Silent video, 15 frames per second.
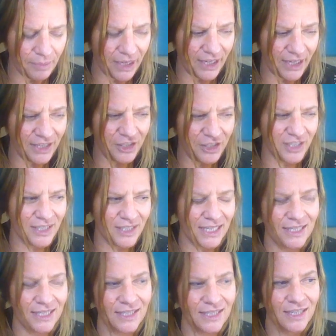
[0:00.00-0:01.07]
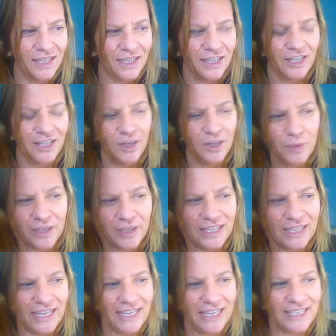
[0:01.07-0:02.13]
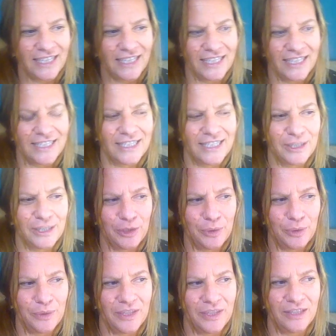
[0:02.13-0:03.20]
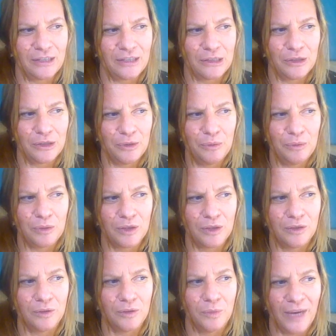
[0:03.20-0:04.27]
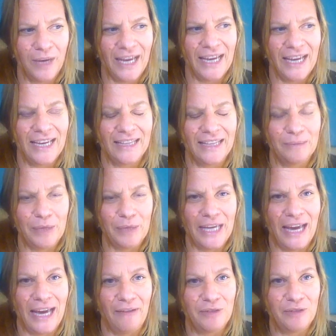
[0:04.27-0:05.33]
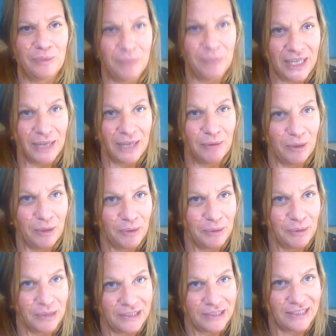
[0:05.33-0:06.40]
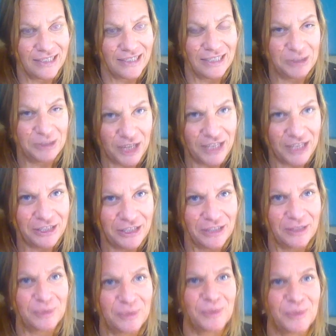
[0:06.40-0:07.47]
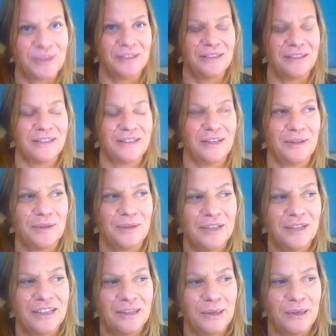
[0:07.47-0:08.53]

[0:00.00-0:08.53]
but it's just, it's, you know, we're getting into this new world way, and we have to be what we want to see change in this world. So